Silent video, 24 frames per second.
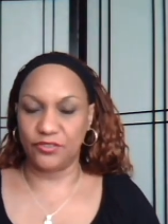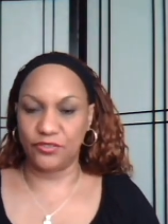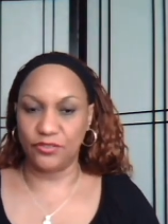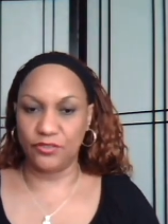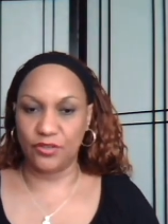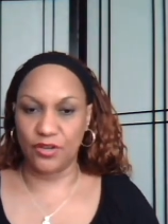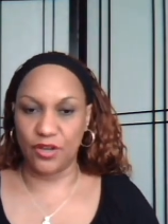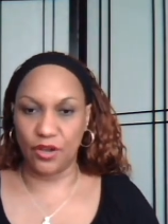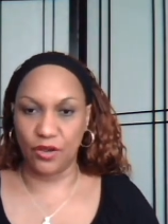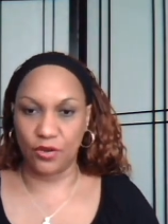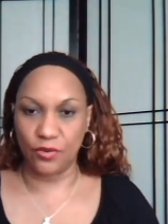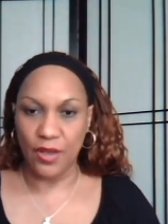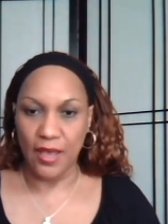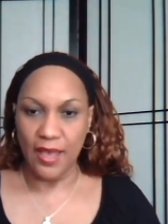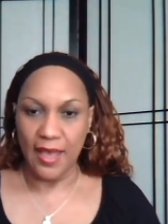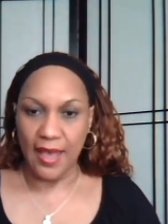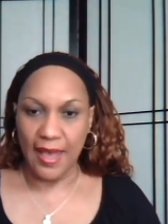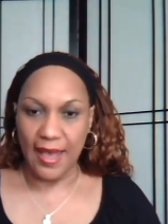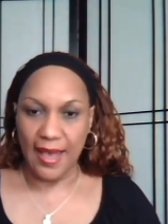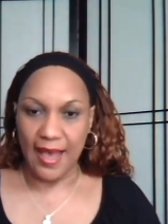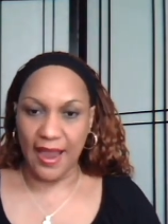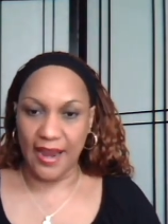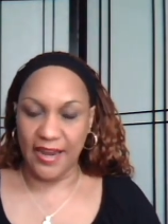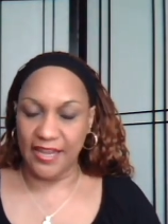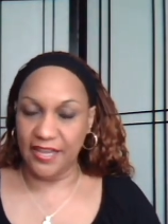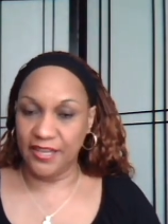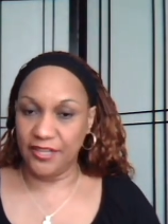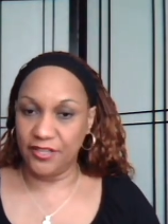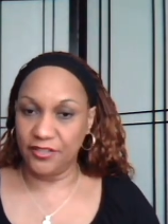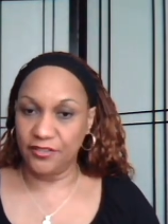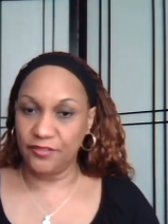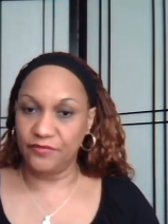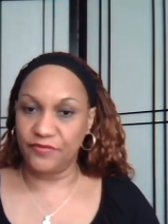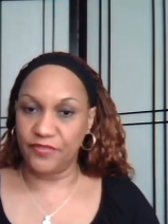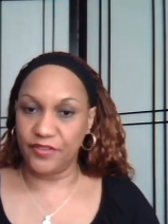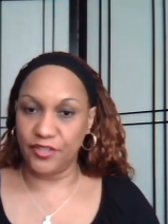You know,
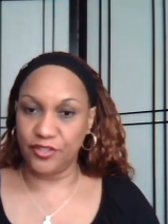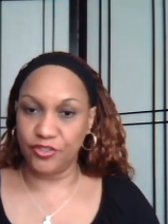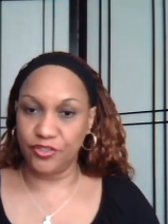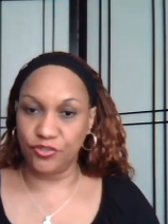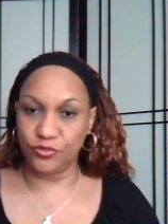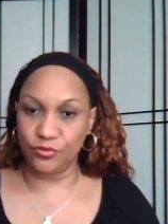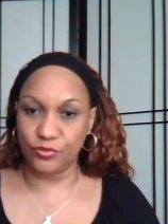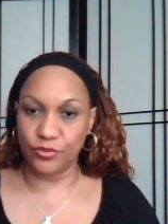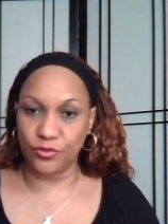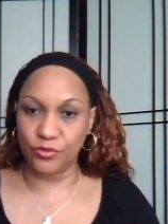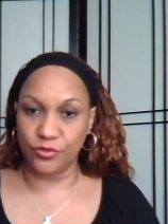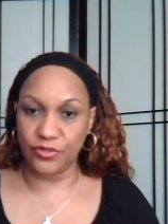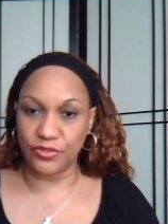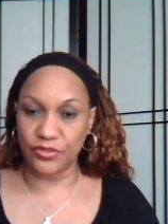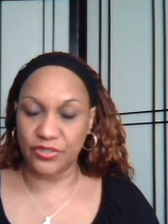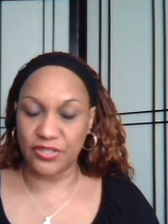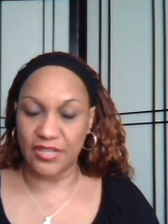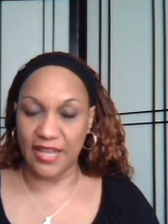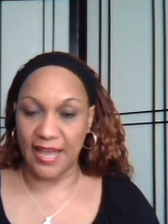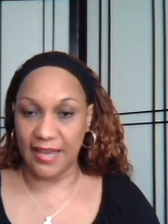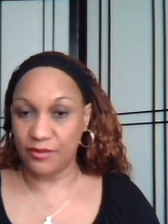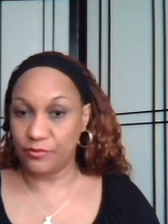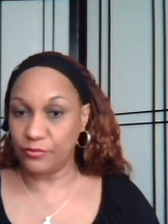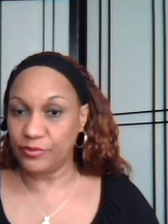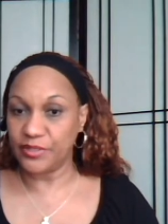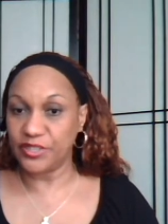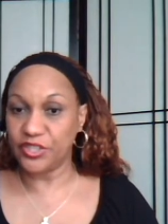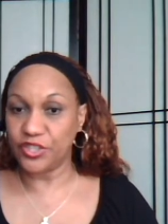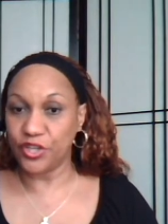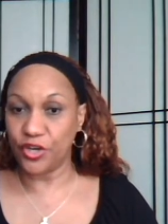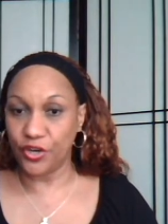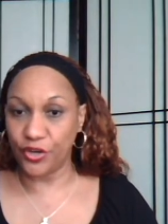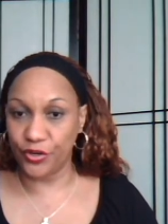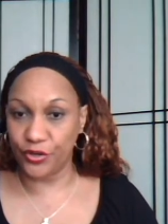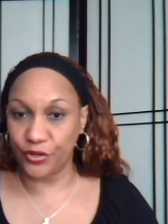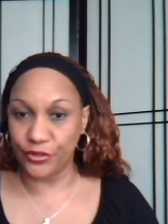individual Saturn
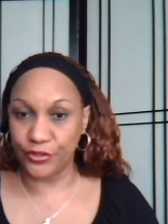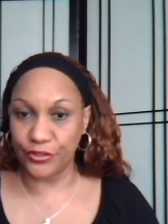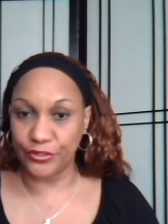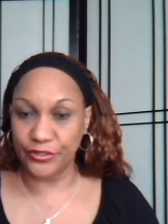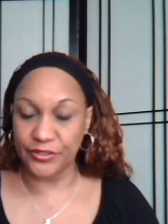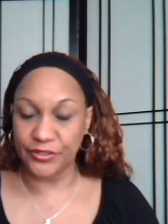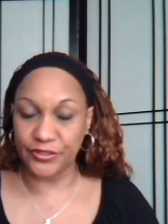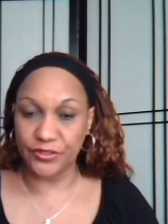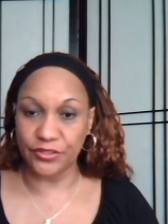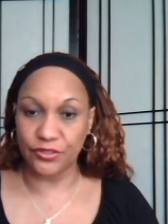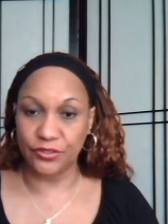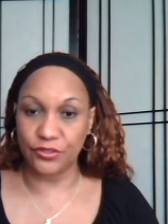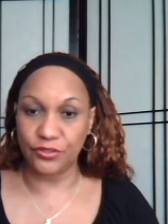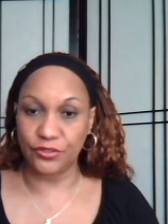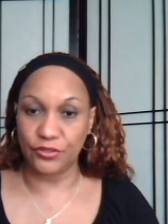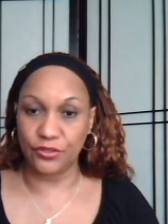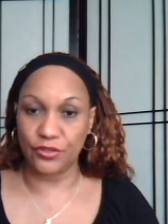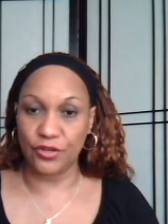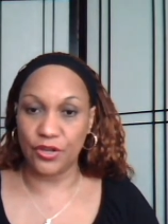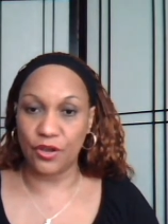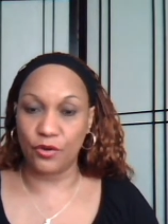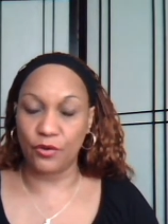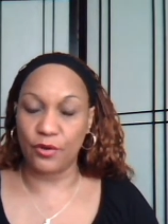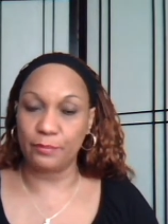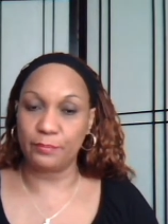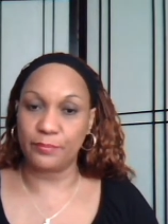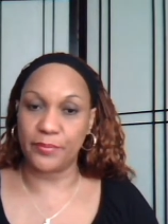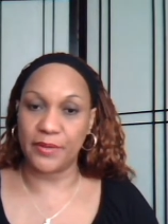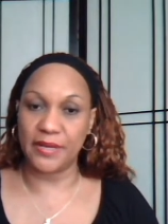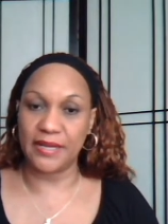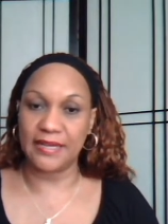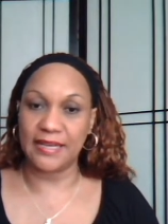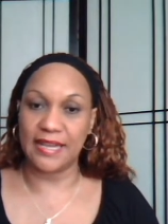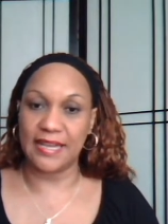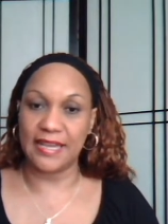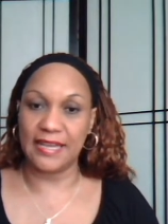returns, you know,
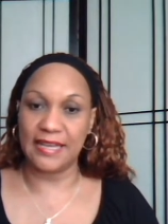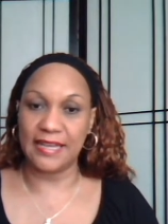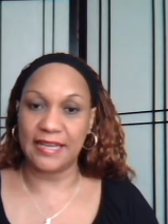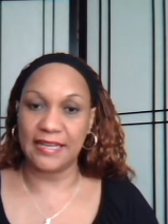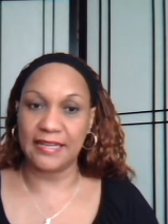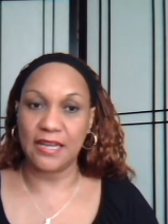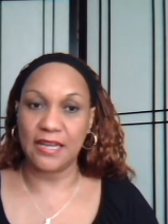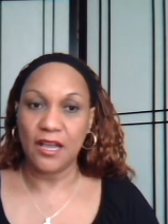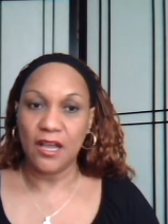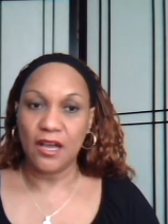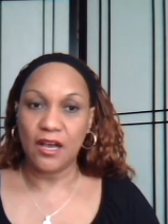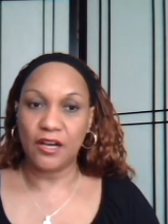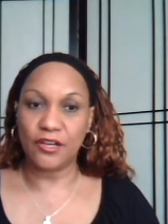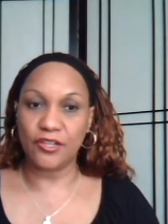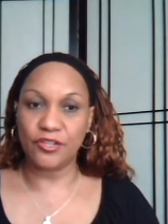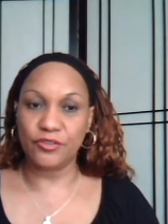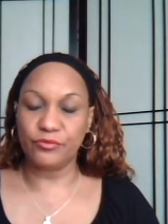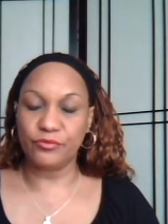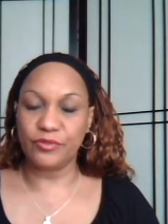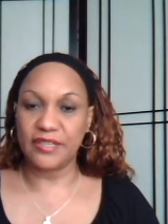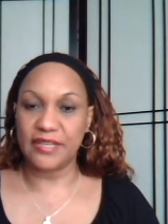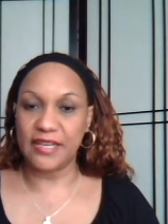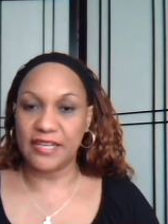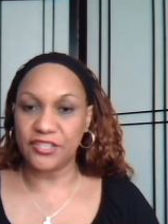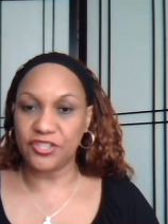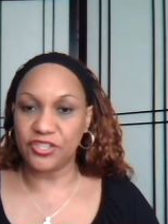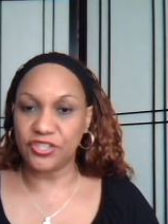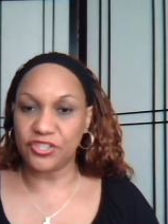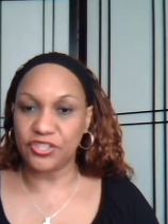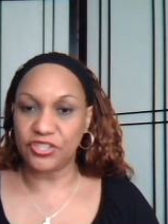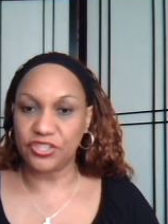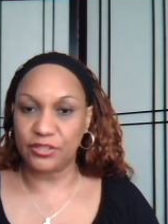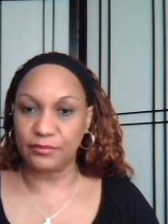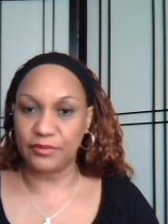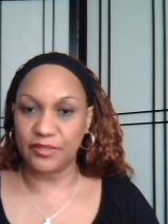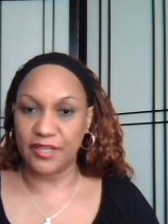but on a
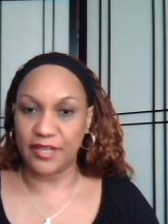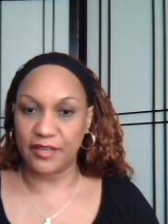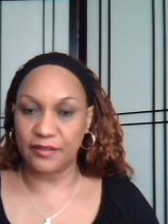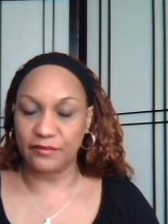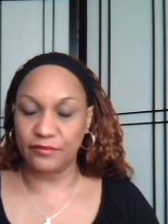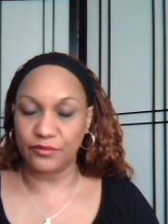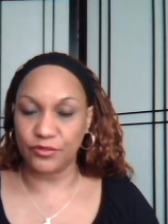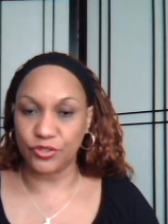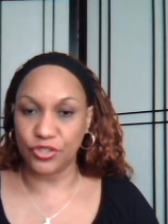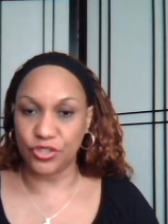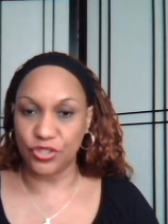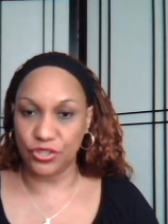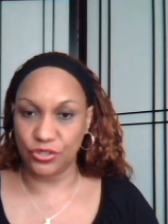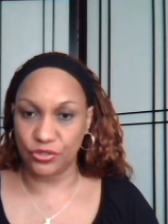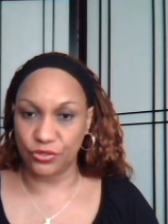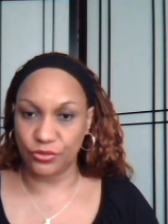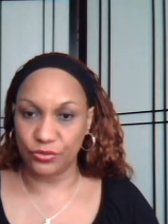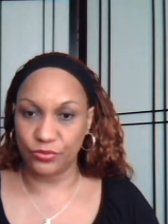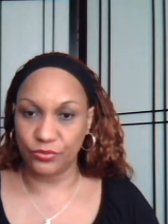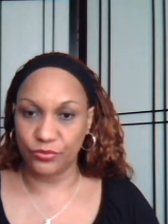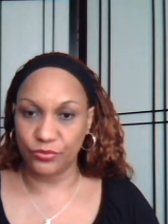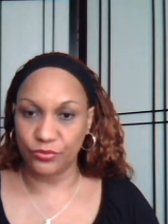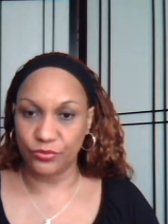relationship level too.